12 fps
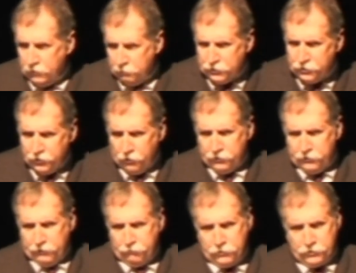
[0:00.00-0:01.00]
But the
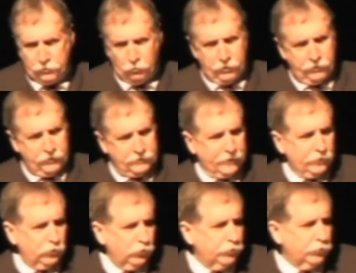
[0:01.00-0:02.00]
difference, and one of the things I
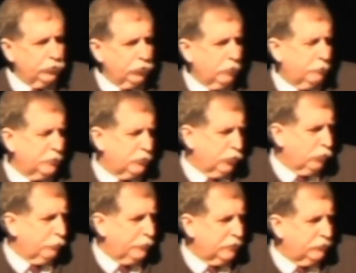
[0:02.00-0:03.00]
learned in Europe is the
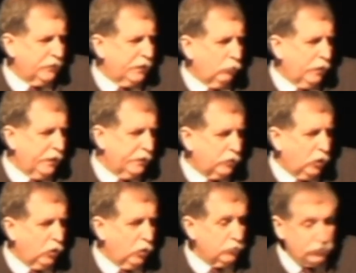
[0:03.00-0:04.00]
Europeans, they don't hate
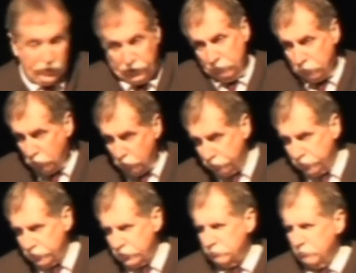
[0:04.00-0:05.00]
cars. They love cars
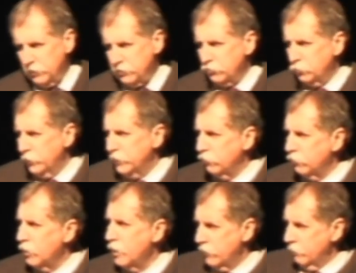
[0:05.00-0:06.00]
just as much as we do.
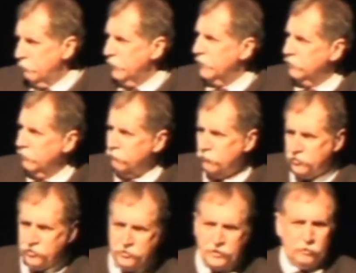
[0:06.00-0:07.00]
The big
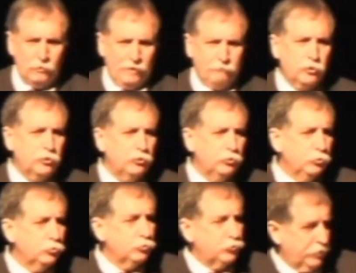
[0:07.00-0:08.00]
difference is they don't have to
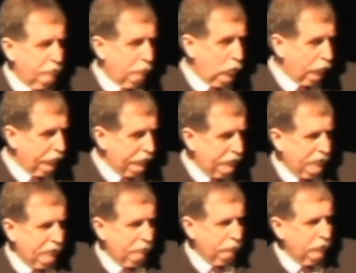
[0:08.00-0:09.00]
use them all the
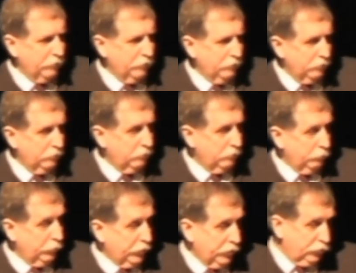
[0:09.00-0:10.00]
time,
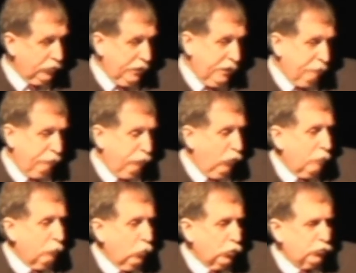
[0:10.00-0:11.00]
because they have
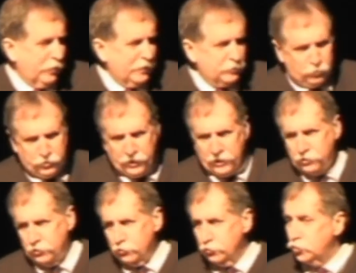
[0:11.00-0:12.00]
far more
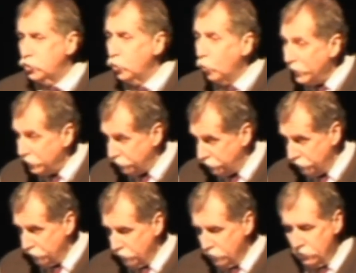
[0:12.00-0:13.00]
transportation
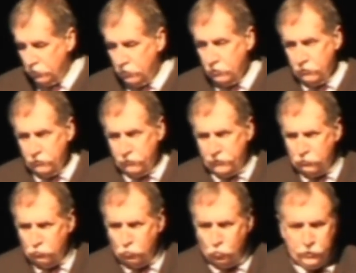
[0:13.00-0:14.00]
choice
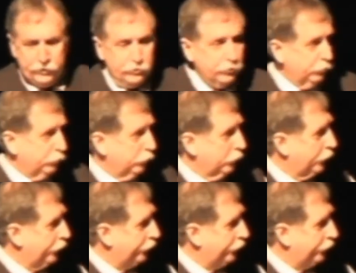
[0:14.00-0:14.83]
than we do.